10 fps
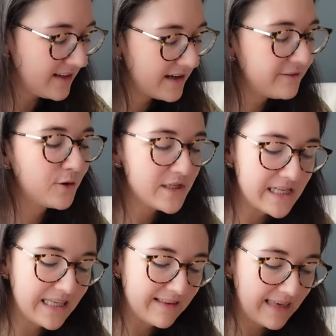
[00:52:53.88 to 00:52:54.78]

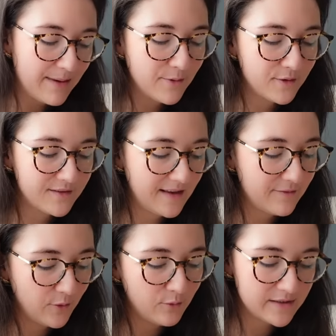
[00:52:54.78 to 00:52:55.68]
Unfortunately, the cables
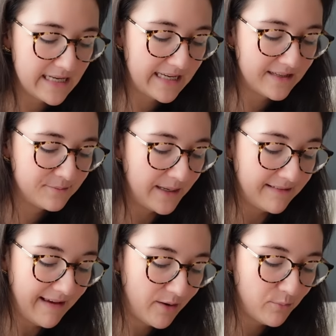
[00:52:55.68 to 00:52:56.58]
have overtaken my
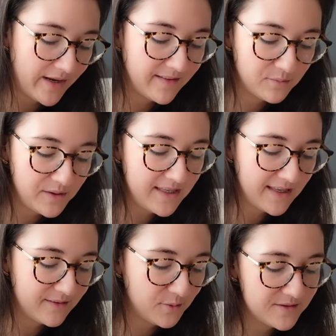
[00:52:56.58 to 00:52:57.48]
entire brain this week,
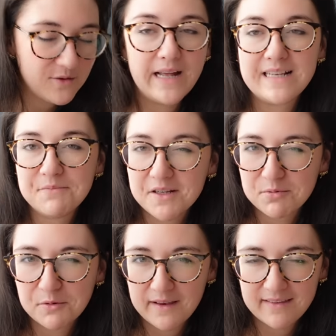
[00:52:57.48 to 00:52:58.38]
and so it's not had as much
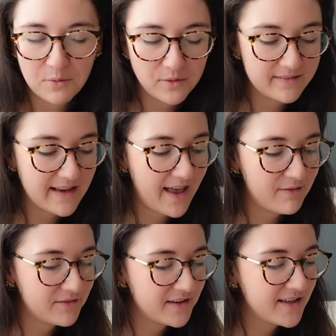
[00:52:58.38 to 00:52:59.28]
progress as I wanted to
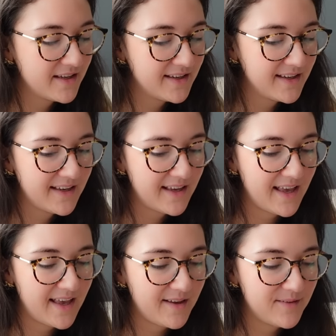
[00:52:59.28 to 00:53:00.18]
have.
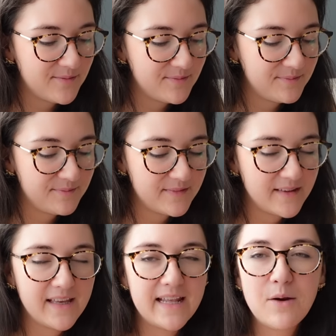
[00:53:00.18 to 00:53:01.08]
And
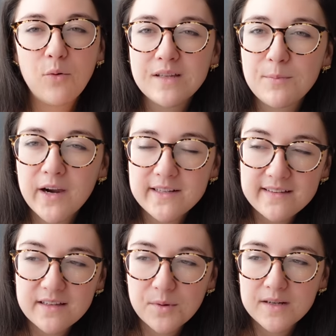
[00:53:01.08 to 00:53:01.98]
I want to prioritize
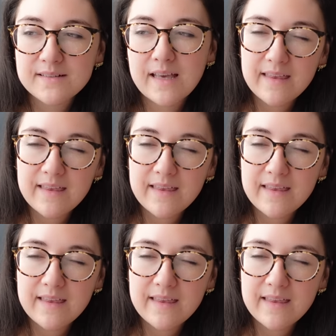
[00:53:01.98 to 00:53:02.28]
this one because I